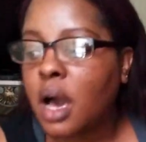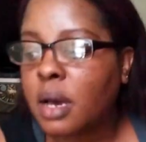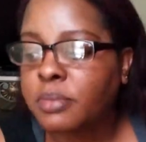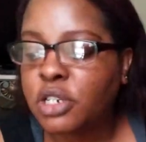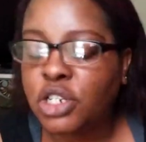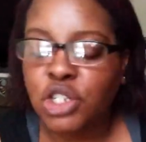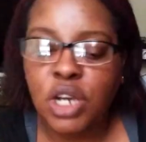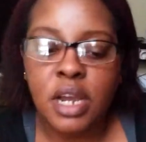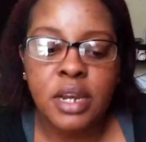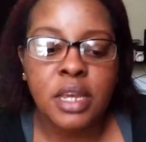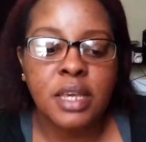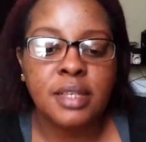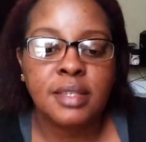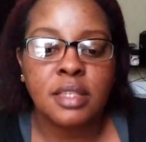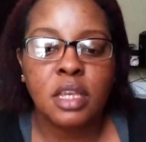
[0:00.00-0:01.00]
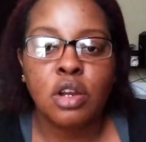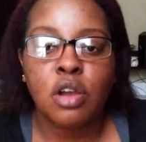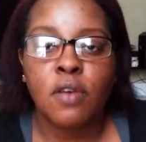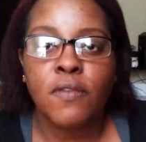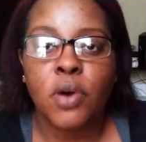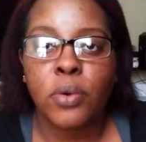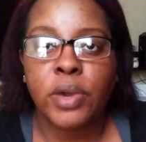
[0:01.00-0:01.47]
I'm just trying to extend
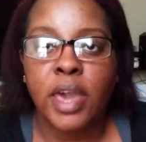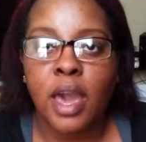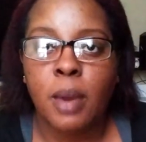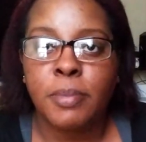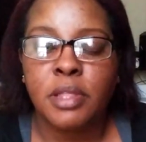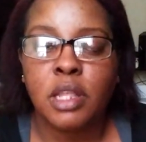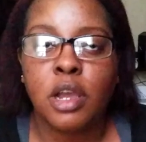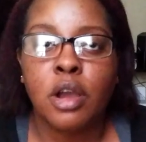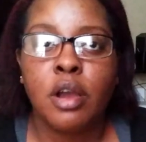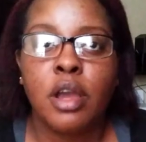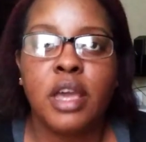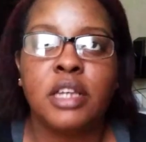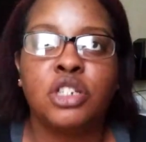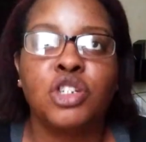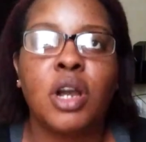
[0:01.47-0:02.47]
her vocabulary and